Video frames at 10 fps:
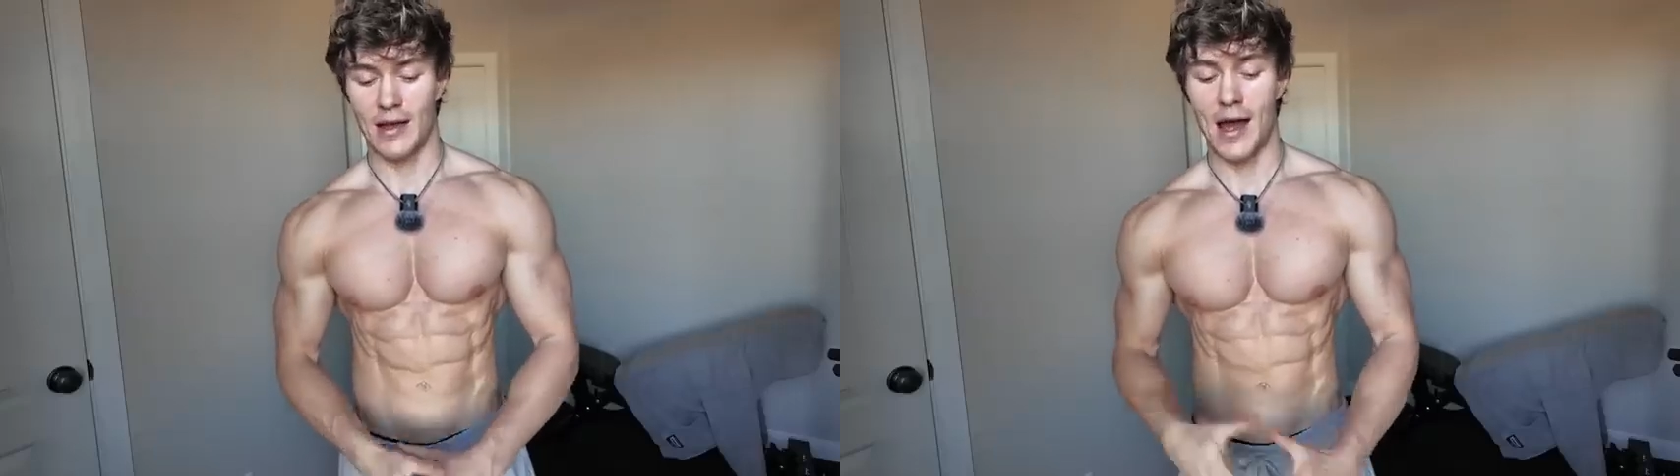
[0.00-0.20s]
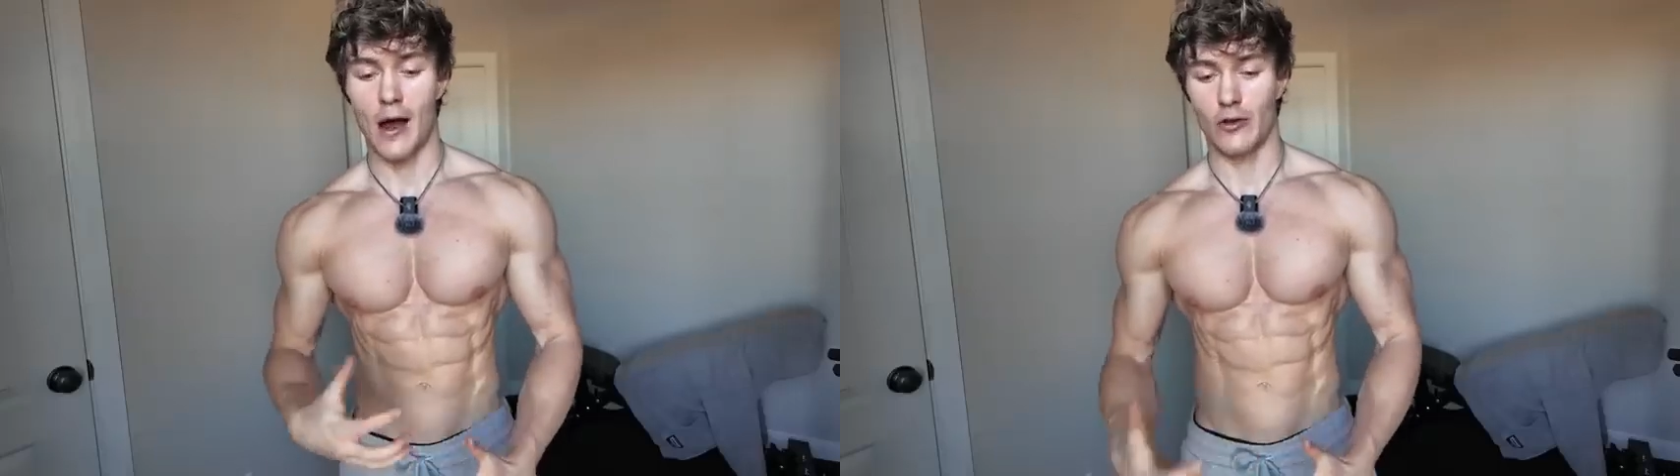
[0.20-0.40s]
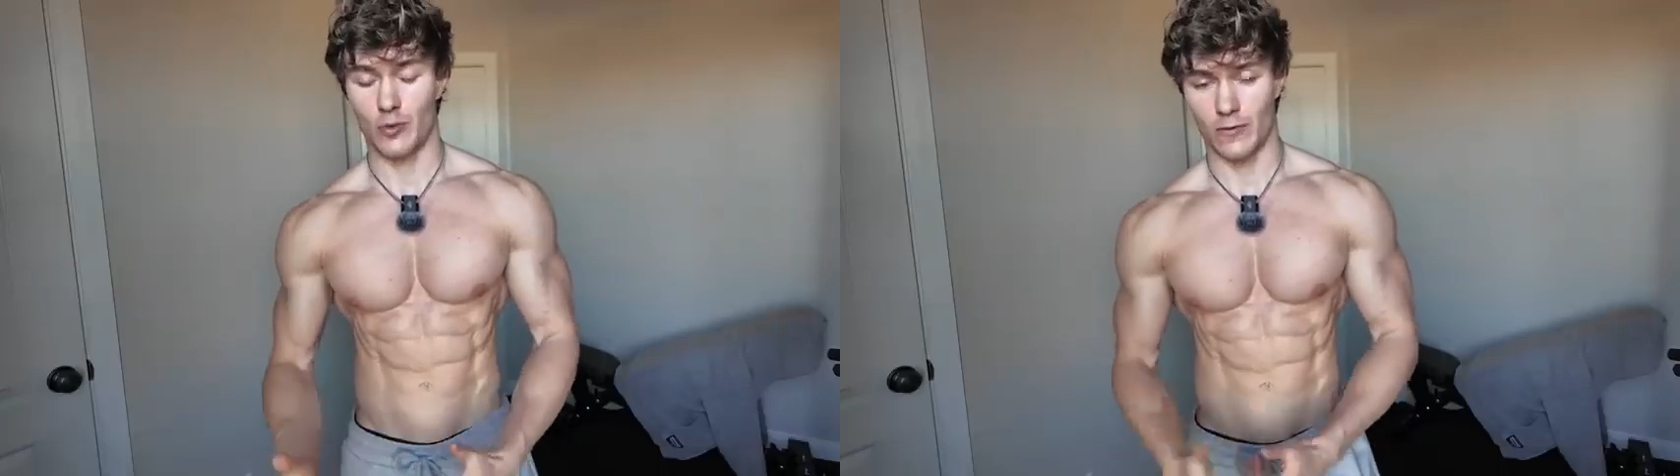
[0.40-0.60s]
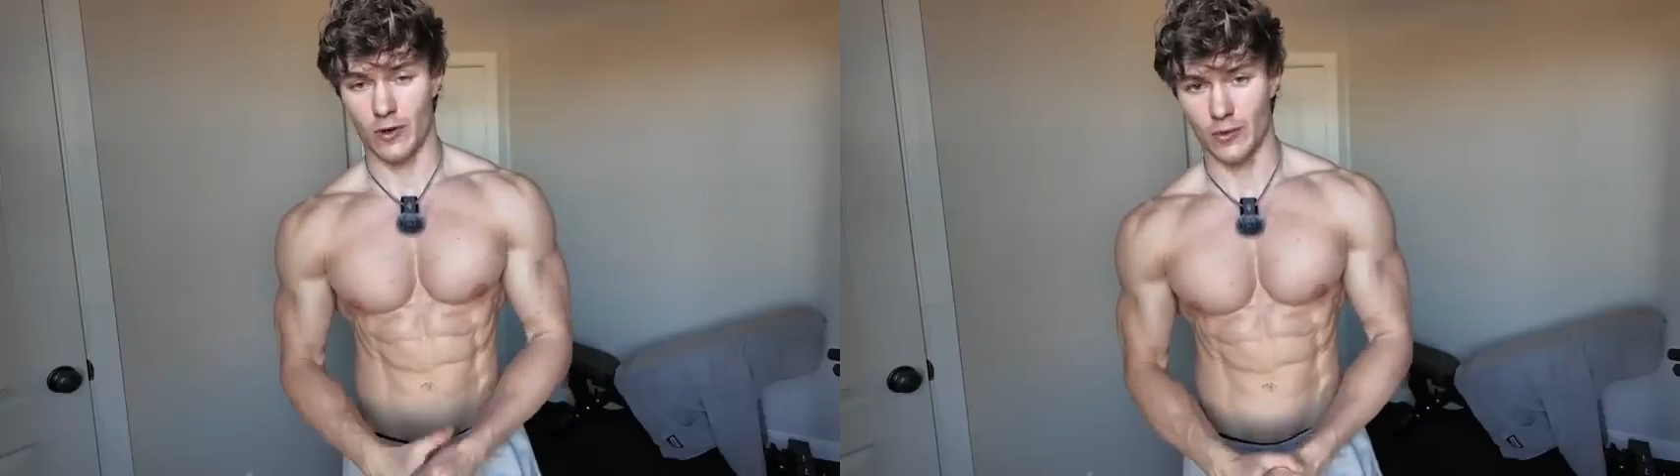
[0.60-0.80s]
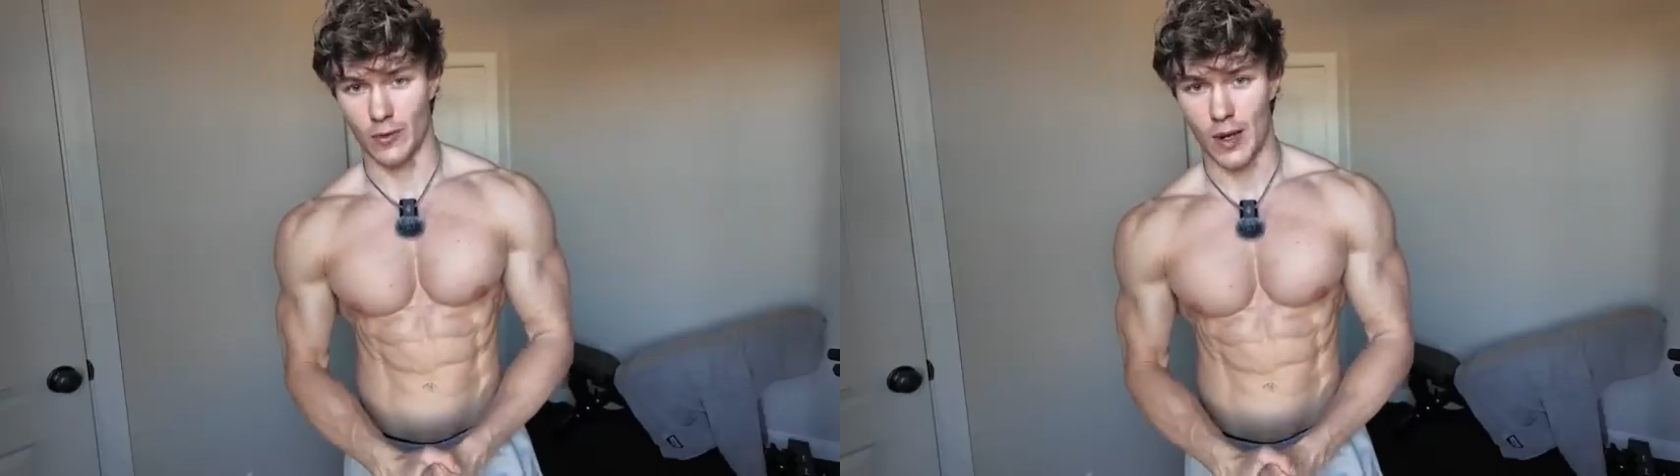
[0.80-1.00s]
how you
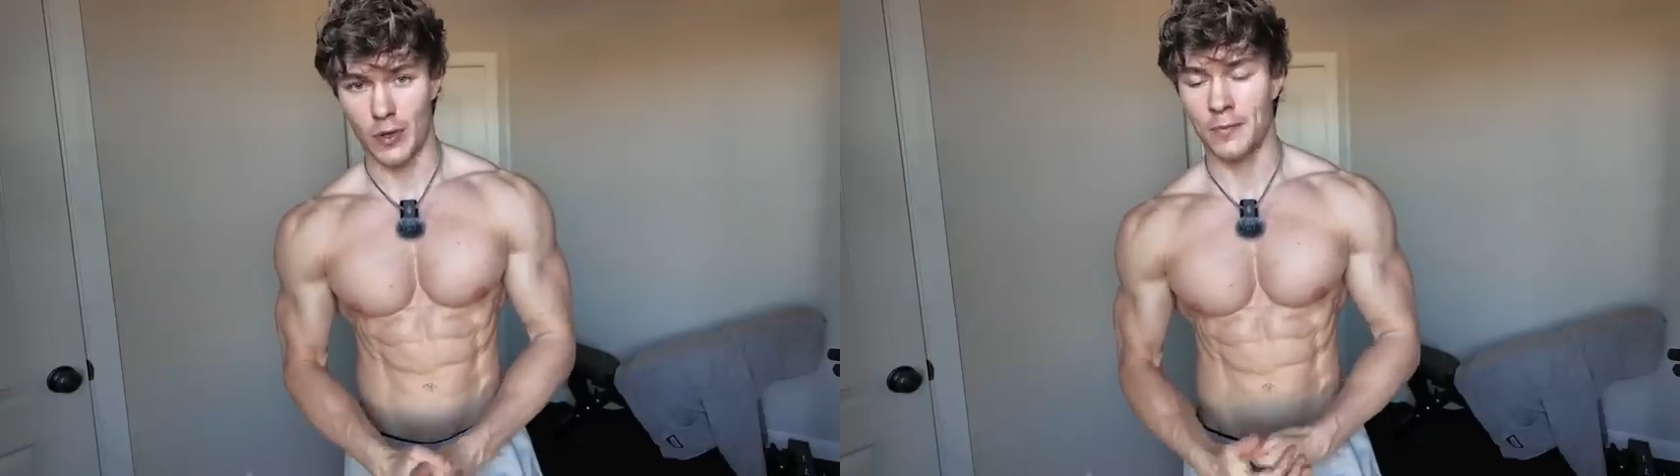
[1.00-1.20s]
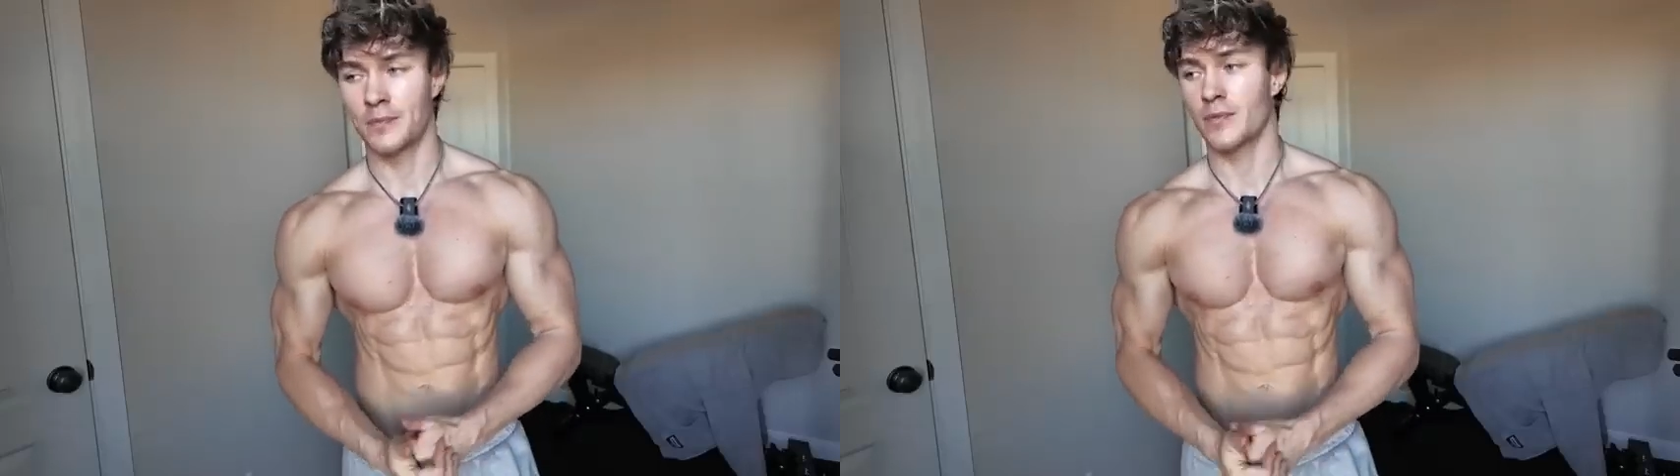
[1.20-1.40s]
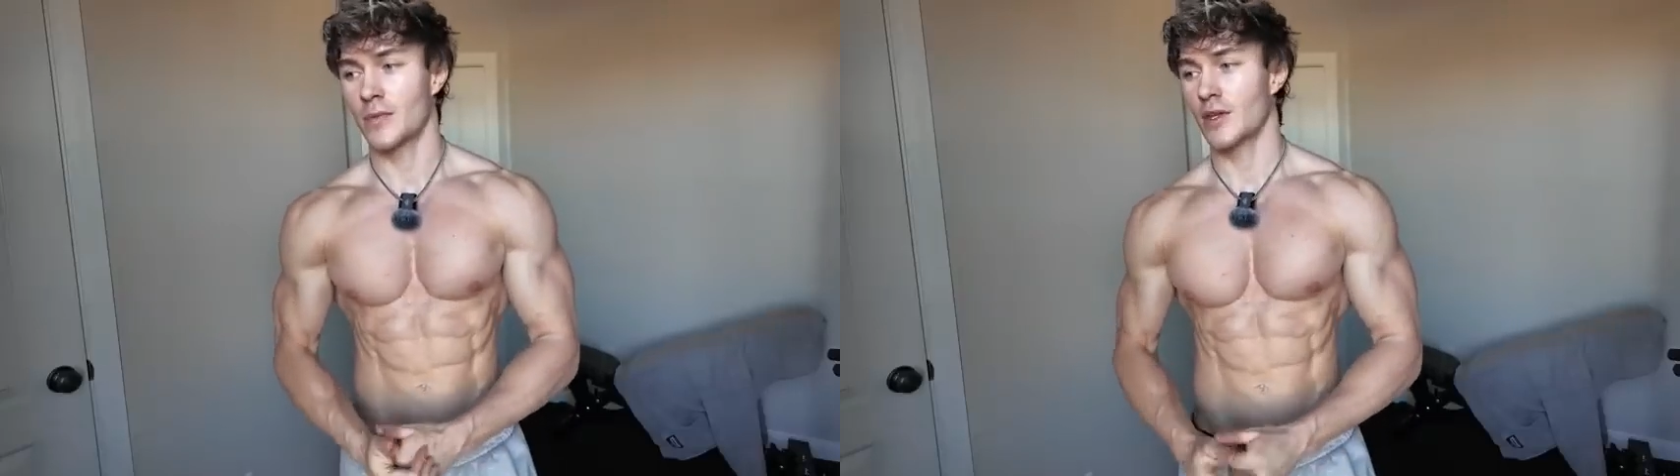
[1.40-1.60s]
perform the rep.